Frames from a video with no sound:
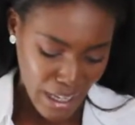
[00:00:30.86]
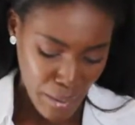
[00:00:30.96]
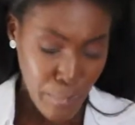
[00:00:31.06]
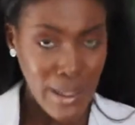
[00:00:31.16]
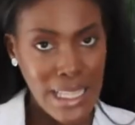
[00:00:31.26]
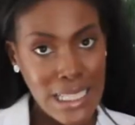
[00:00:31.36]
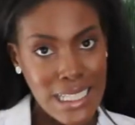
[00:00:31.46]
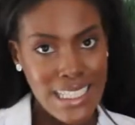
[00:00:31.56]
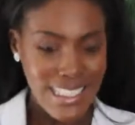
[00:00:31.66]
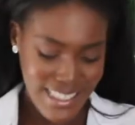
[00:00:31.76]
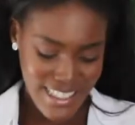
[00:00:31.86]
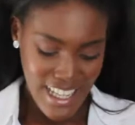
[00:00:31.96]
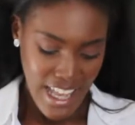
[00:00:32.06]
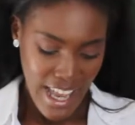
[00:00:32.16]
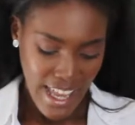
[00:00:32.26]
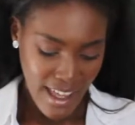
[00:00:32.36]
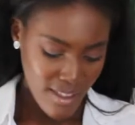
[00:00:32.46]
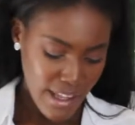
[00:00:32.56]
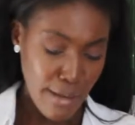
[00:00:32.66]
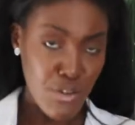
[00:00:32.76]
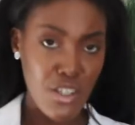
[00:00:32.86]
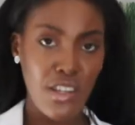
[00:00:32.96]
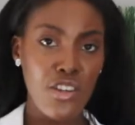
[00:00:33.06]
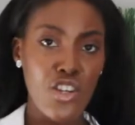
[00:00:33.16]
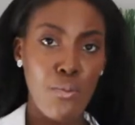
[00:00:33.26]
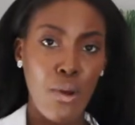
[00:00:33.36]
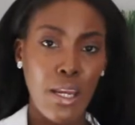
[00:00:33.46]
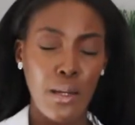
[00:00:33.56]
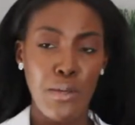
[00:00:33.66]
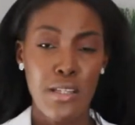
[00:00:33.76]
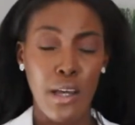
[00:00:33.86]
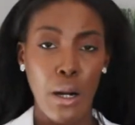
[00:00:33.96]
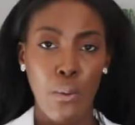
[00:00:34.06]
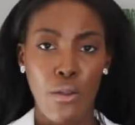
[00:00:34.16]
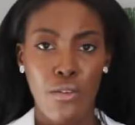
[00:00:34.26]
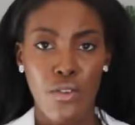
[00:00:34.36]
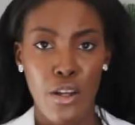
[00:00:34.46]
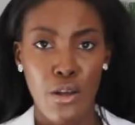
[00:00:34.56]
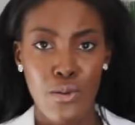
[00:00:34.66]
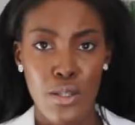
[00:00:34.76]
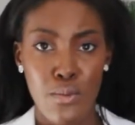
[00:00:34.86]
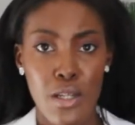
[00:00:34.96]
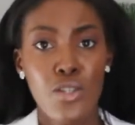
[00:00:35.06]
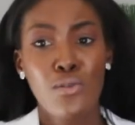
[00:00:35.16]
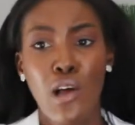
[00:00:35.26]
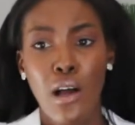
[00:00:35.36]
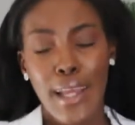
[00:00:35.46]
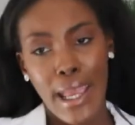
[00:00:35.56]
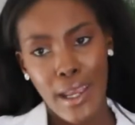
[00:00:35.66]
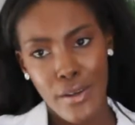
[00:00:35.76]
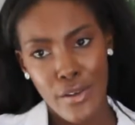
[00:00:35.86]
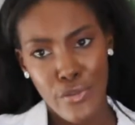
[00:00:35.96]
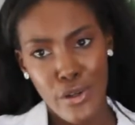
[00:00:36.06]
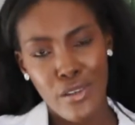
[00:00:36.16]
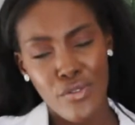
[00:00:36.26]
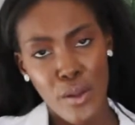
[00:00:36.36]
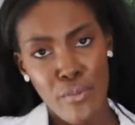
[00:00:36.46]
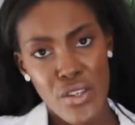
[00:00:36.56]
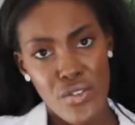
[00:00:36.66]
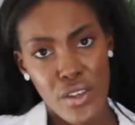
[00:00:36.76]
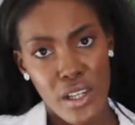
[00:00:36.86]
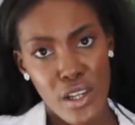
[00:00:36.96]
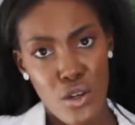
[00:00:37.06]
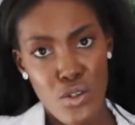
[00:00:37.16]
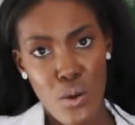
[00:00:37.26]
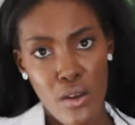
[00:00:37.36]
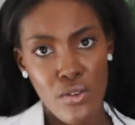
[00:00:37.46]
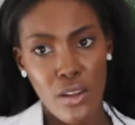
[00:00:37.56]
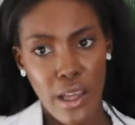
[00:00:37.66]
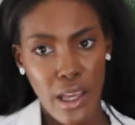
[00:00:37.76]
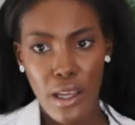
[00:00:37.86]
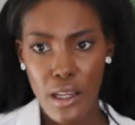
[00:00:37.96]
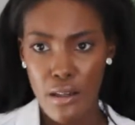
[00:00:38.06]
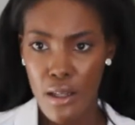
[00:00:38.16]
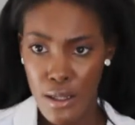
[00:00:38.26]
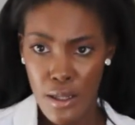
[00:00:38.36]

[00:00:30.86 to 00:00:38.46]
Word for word: uh, please and then I'm just going to jump right in because I don't want the video to be too long and I've already filmed this video so I feel like I can